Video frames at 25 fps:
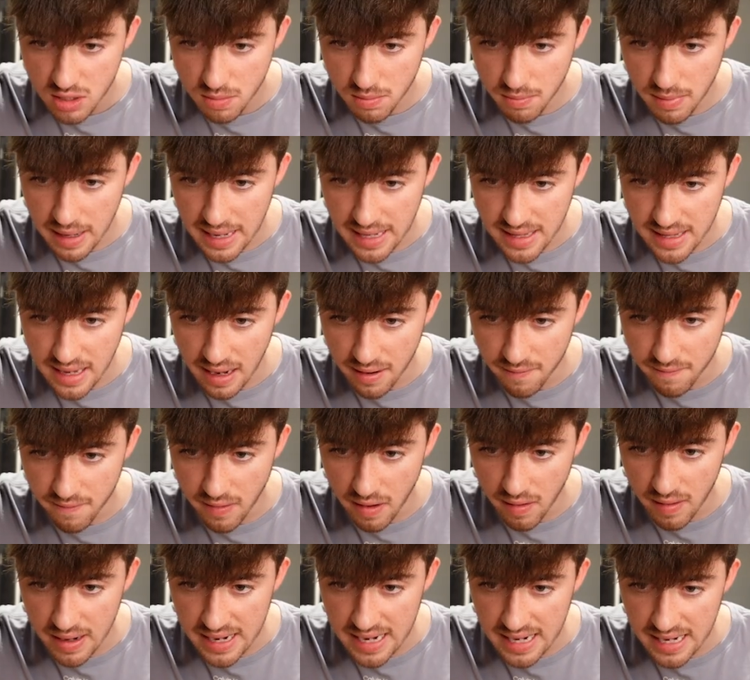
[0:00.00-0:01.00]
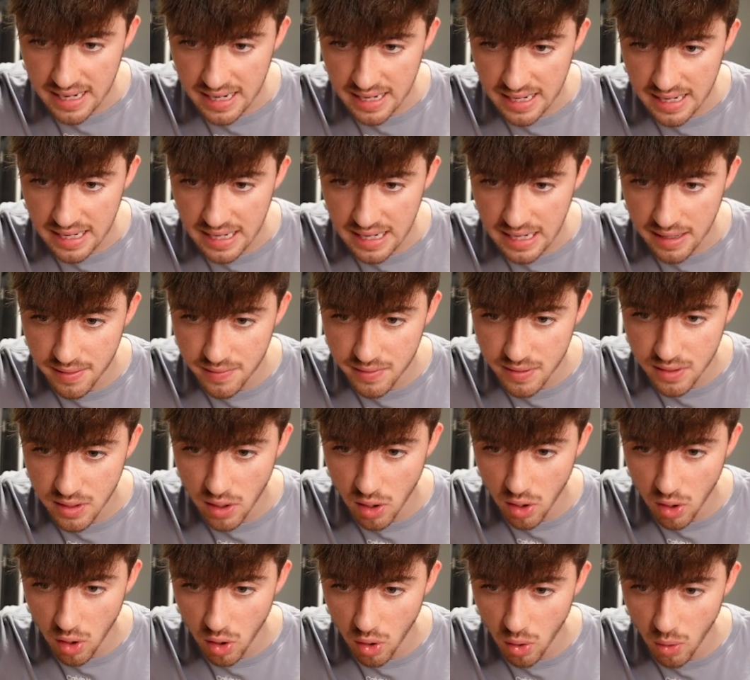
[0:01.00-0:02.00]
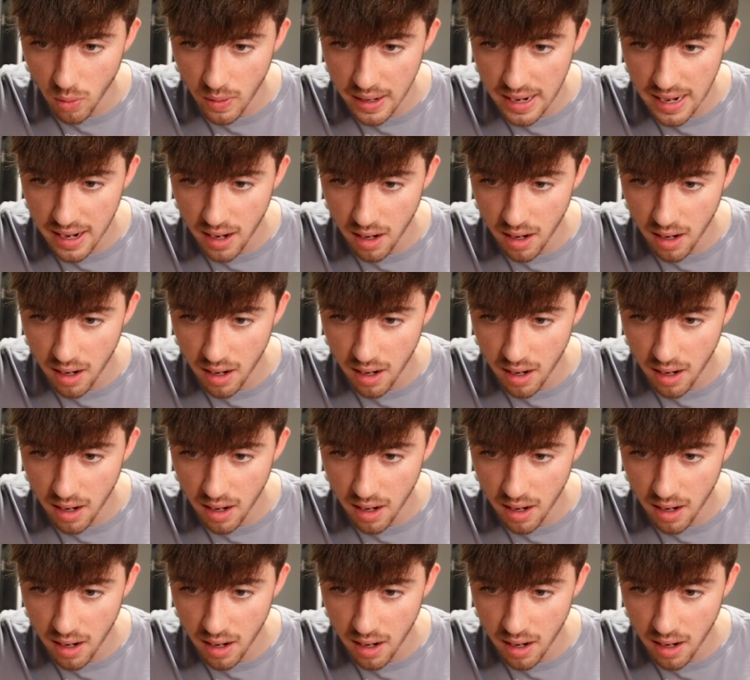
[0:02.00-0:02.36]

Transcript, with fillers: Just make that very even the whole way